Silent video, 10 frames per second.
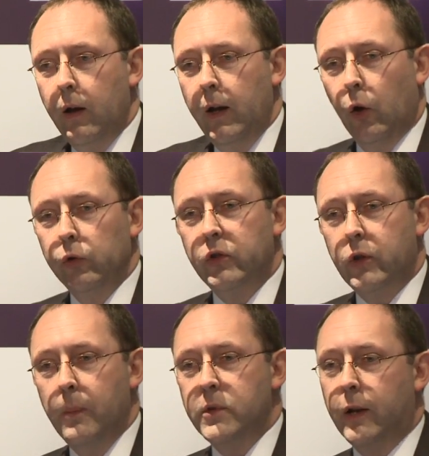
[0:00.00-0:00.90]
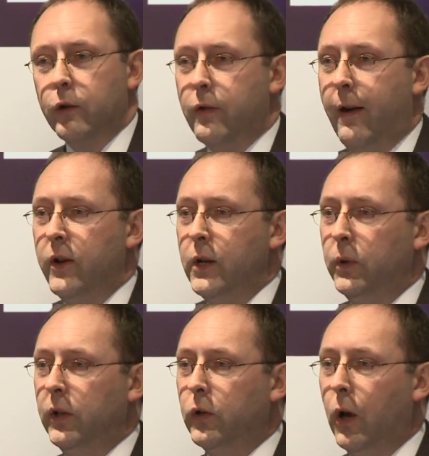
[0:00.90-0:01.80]
in Honda's terms, center of gravity we
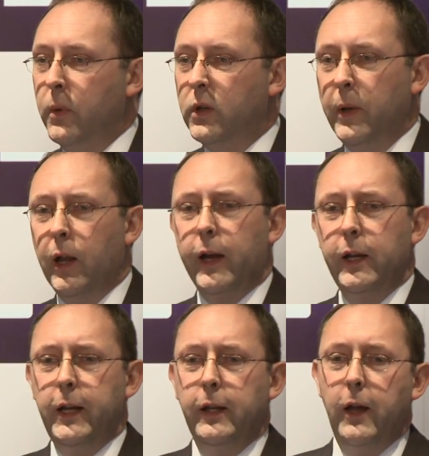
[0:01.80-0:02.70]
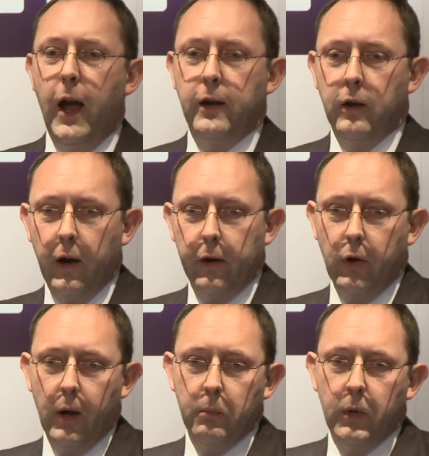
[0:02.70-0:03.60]
determined to be like a yin-yang
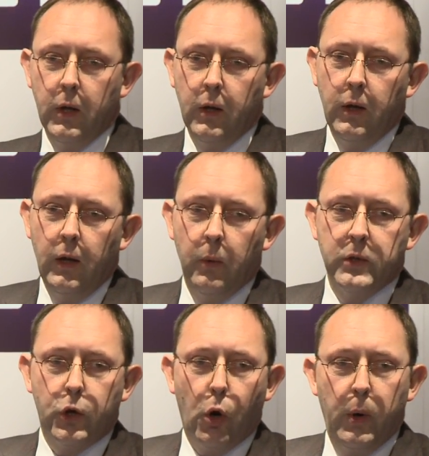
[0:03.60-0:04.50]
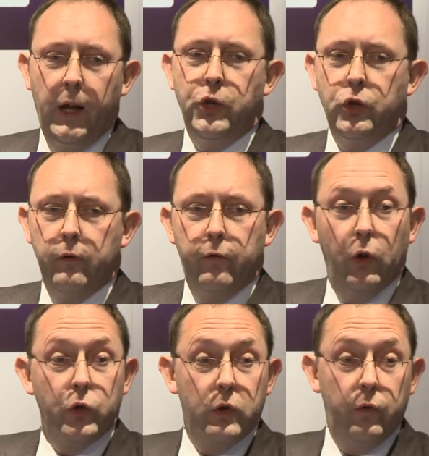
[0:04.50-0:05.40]
diagram. It was a combination of
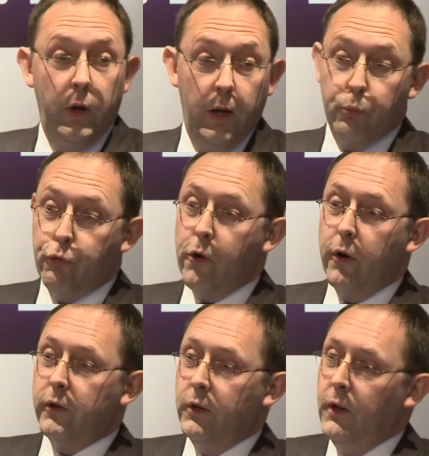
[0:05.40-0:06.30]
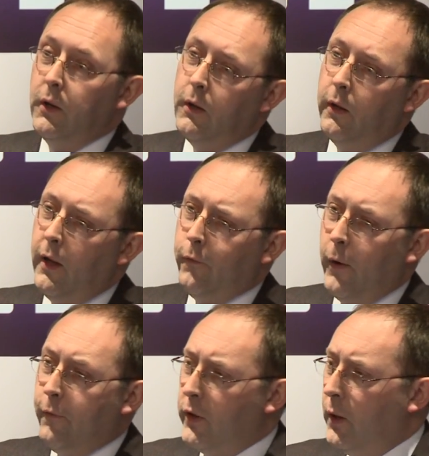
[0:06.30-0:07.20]
philosophy and product. And
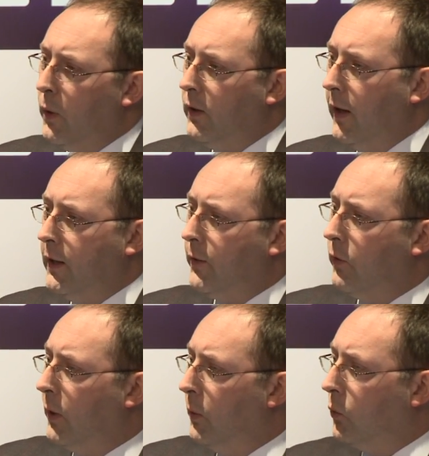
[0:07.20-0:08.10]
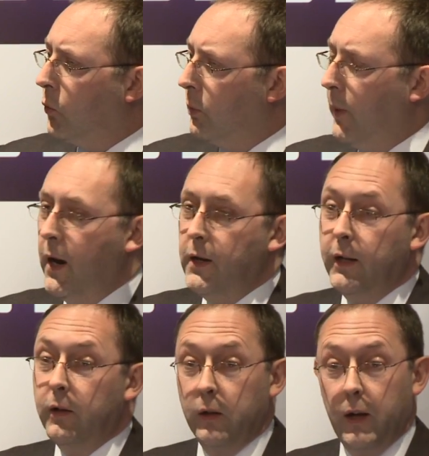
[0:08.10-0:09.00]
therefore everything we did and everything we talked about
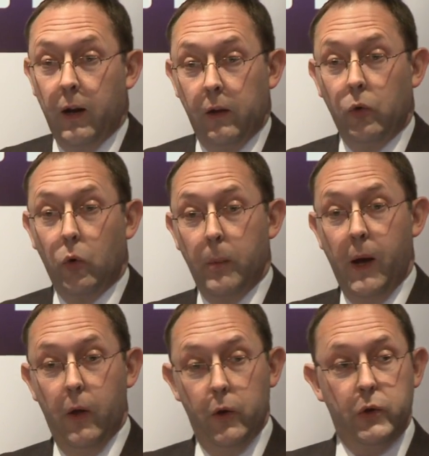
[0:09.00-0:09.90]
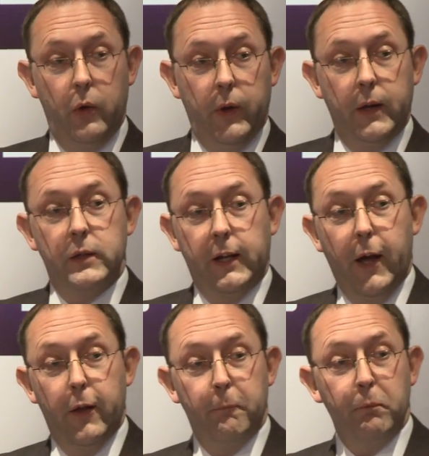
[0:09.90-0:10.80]
needed to kind of talk about those two things
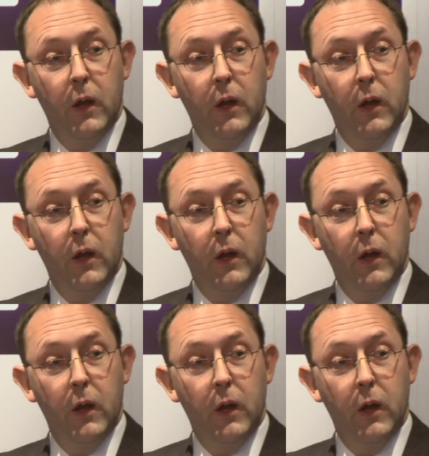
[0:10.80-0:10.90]
together.